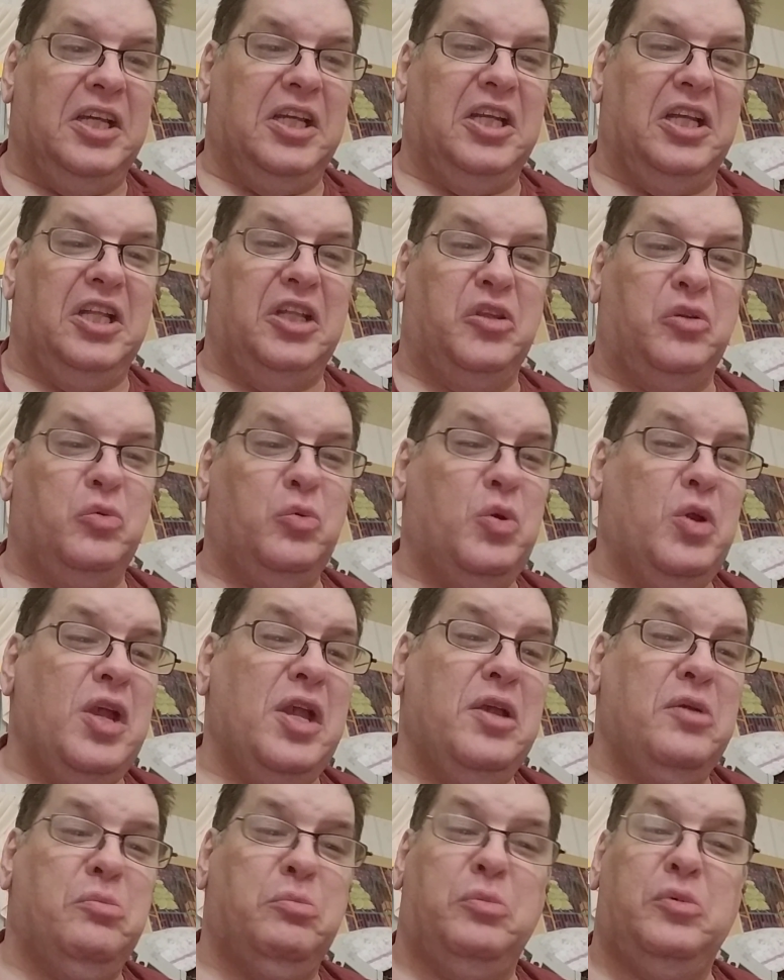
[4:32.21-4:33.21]
and
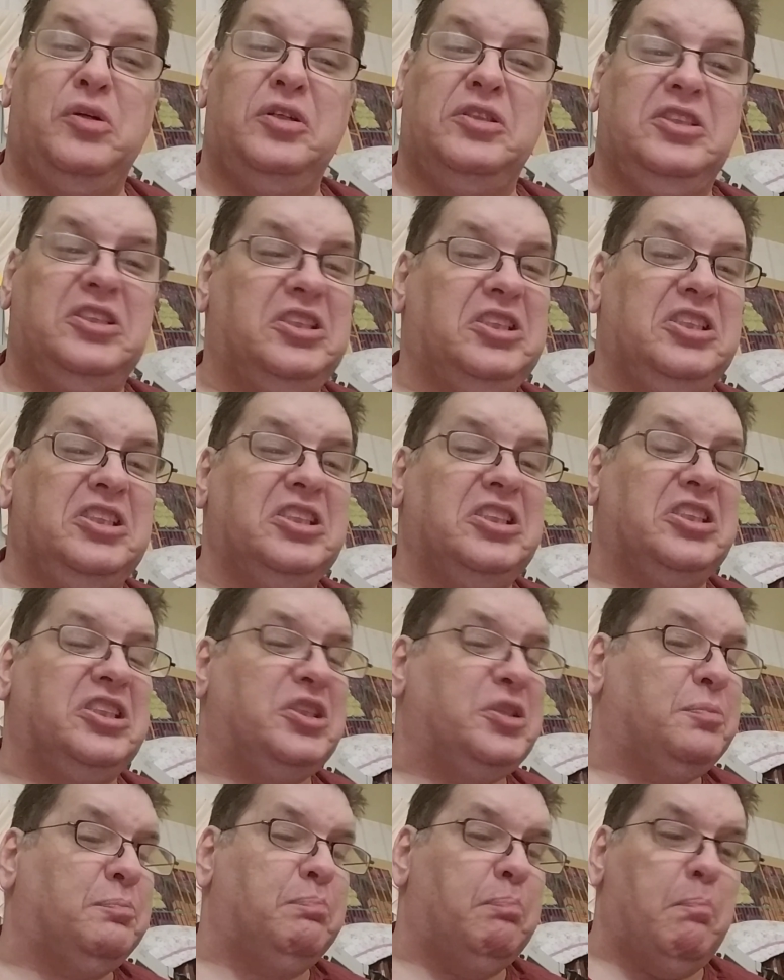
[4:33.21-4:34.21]
we will
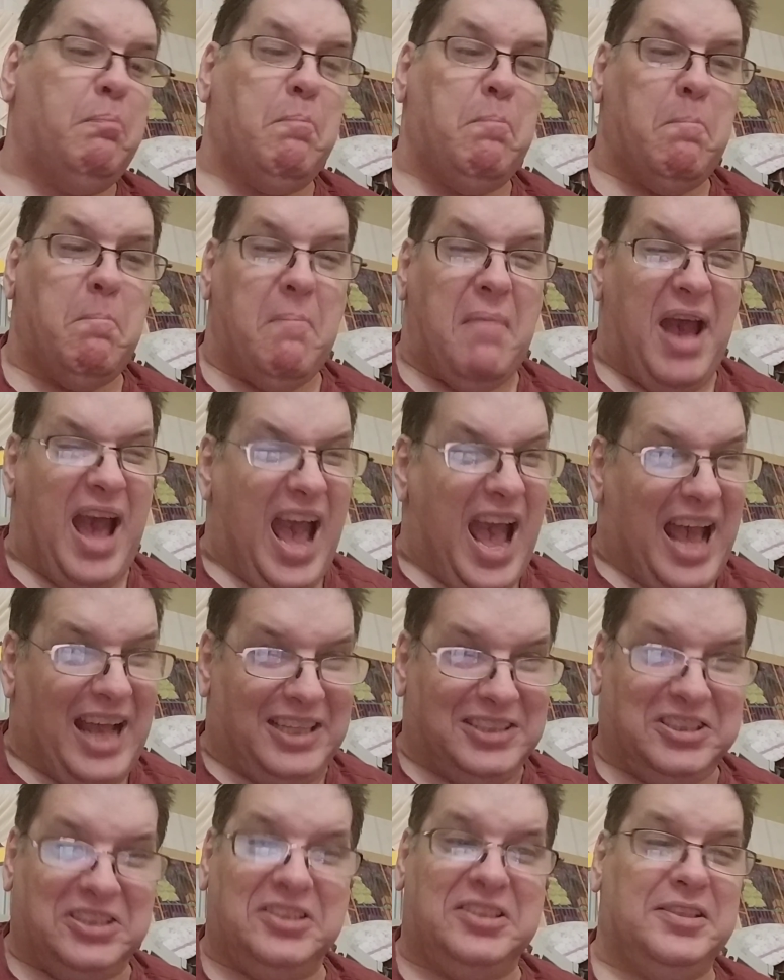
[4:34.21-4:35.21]
just
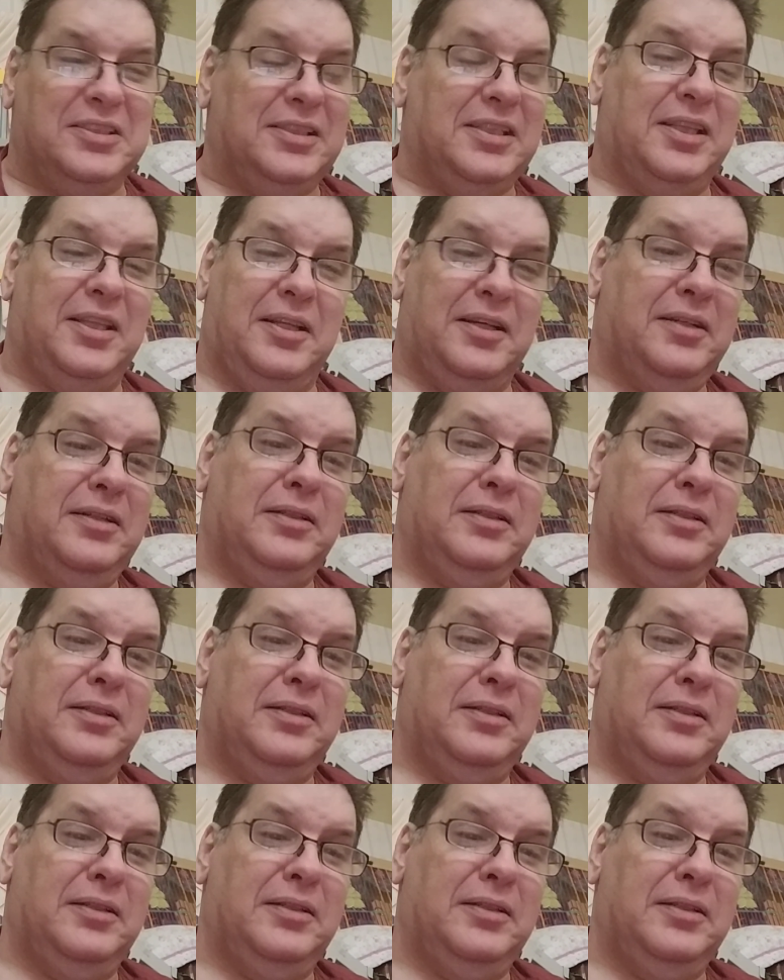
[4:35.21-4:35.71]
smash it.